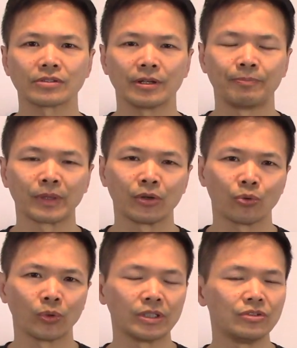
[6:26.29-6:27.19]
And
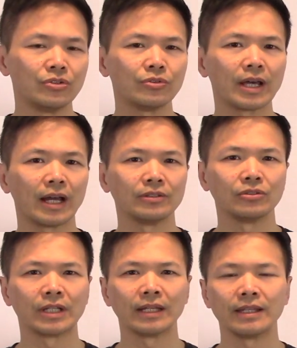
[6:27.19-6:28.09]
when you do that, you
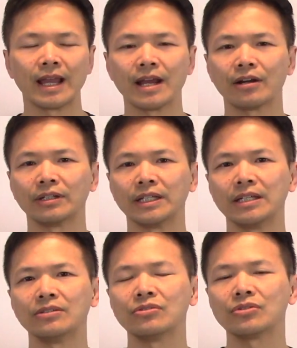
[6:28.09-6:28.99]
get air
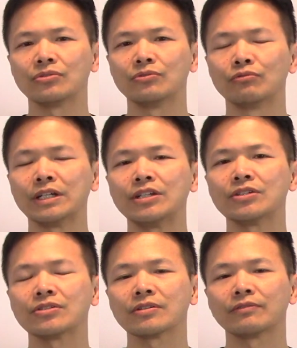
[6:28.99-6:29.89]
into
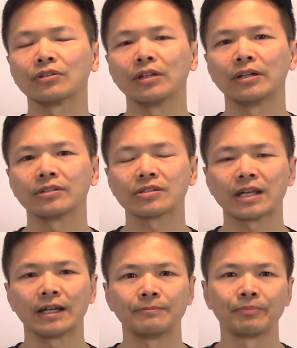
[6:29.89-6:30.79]
regions of your lungs
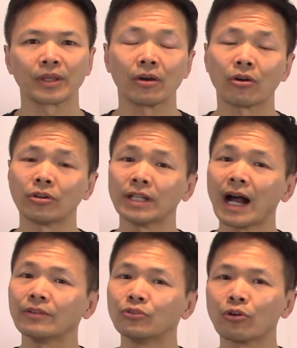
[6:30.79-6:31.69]
that are
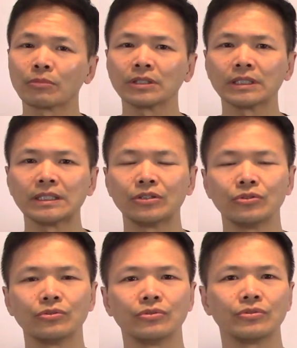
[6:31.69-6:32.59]
not normally
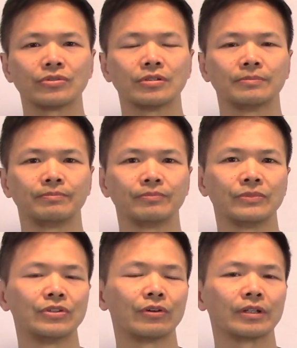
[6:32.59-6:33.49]
used
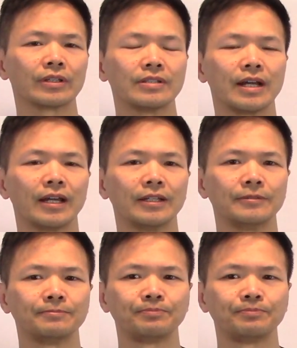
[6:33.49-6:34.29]
during the day.